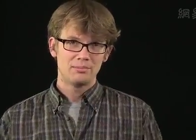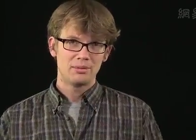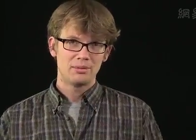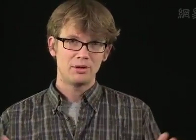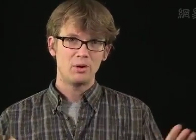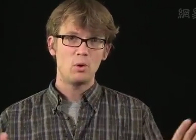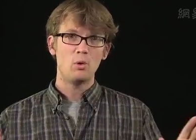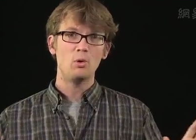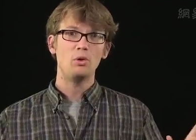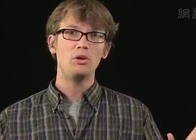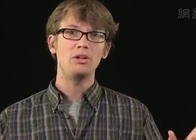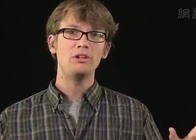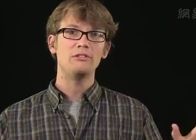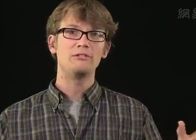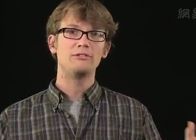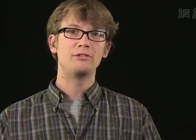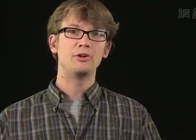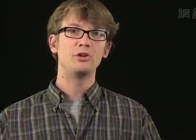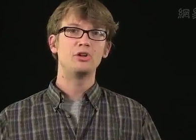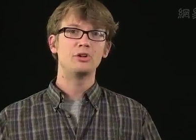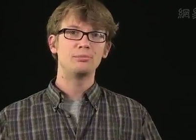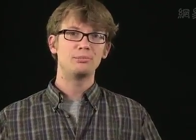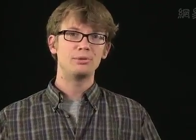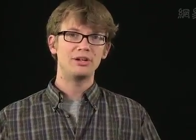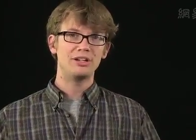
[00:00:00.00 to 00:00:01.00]
but only
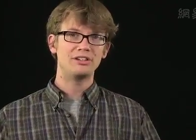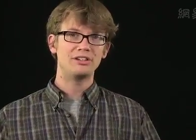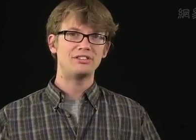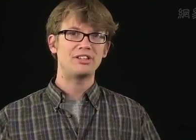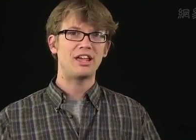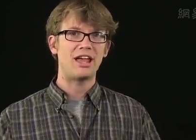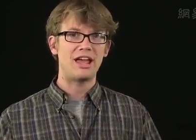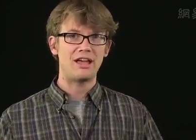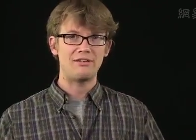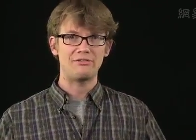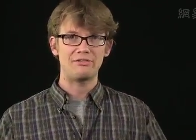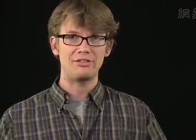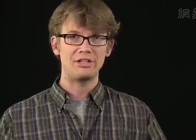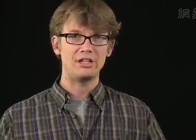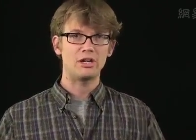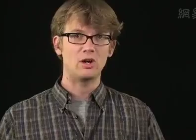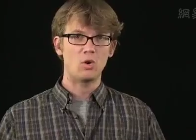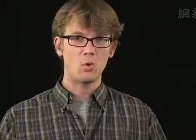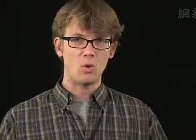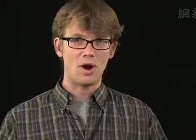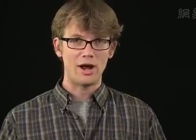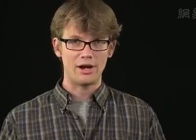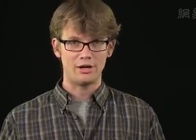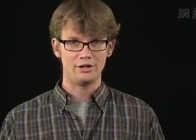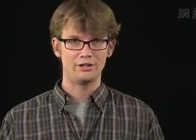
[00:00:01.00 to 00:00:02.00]
vertebrates have the
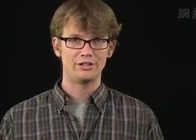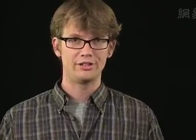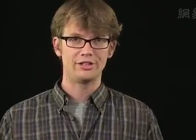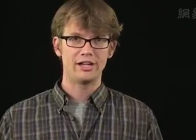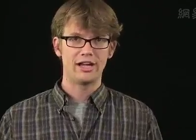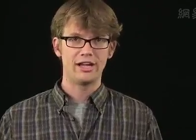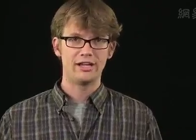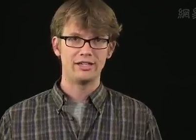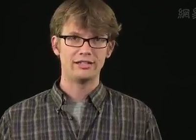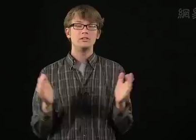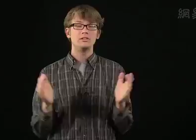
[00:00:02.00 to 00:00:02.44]
acquired